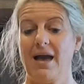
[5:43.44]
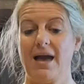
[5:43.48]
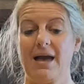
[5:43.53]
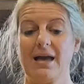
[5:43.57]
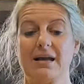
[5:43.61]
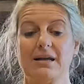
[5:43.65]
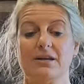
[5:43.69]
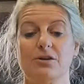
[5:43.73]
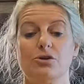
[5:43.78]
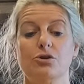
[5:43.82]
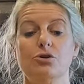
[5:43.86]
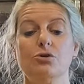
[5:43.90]

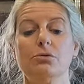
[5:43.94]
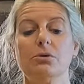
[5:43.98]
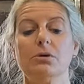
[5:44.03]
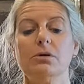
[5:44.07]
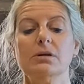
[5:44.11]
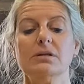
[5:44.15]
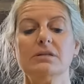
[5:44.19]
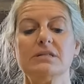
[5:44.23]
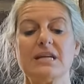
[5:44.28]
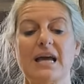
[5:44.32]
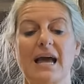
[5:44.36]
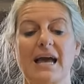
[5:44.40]
And you
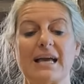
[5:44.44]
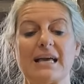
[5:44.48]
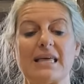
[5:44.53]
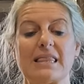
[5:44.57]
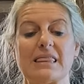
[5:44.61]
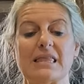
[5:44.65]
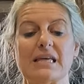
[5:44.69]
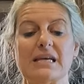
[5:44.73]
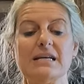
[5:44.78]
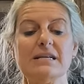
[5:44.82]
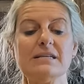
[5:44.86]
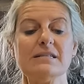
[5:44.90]
could take
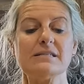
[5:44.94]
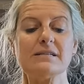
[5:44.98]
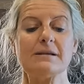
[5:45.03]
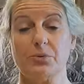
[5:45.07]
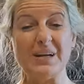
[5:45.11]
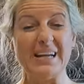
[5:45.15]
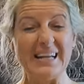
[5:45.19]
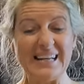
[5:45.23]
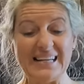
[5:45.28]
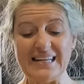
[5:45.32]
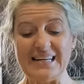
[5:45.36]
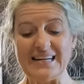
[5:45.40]
these,
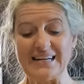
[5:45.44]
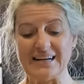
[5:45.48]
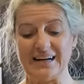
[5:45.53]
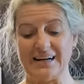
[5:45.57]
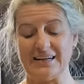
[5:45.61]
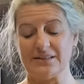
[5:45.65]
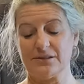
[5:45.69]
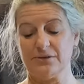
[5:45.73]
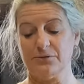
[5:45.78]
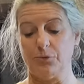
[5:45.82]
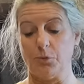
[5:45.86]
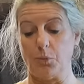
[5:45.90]
any
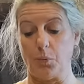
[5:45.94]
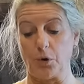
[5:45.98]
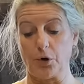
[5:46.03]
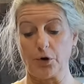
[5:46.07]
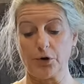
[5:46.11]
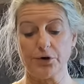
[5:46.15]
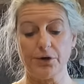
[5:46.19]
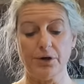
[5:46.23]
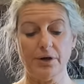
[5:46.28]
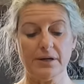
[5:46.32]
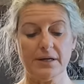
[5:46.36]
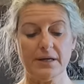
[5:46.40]
kind of
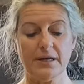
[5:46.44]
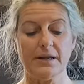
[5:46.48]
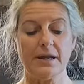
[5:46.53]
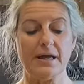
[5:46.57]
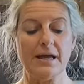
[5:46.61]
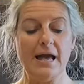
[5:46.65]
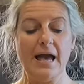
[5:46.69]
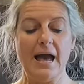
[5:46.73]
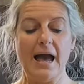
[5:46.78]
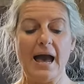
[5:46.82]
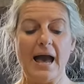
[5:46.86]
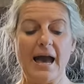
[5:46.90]
word on it,
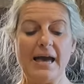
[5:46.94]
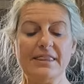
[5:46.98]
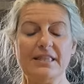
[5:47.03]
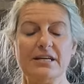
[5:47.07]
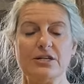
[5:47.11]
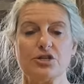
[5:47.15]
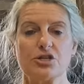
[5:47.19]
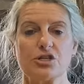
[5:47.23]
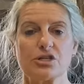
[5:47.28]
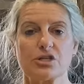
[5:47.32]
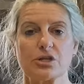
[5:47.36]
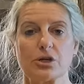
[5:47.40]
and
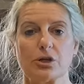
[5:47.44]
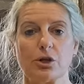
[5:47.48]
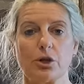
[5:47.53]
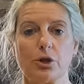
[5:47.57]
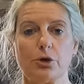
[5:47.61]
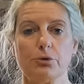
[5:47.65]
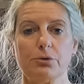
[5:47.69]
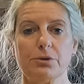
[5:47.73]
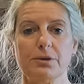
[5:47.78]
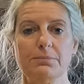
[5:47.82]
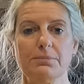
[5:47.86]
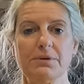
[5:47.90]
then just
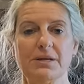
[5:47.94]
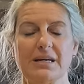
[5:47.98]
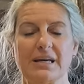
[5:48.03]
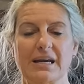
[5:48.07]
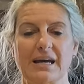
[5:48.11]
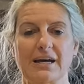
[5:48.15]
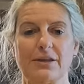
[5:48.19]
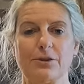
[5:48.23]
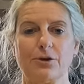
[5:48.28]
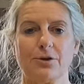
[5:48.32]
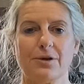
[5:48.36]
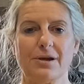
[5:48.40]
glue them
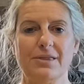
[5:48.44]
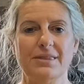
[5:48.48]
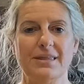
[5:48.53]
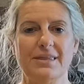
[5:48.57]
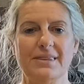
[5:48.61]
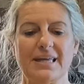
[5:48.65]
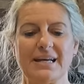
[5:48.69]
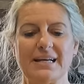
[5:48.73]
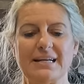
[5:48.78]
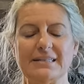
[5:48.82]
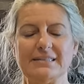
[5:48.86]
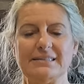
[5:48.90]
together and then
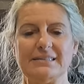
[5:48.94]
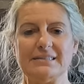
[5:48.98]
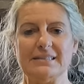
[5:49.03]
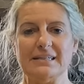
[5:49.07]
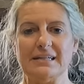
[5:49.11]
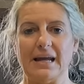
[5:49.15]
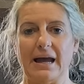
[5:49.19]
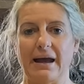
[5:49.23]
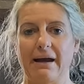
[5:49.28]
they could sit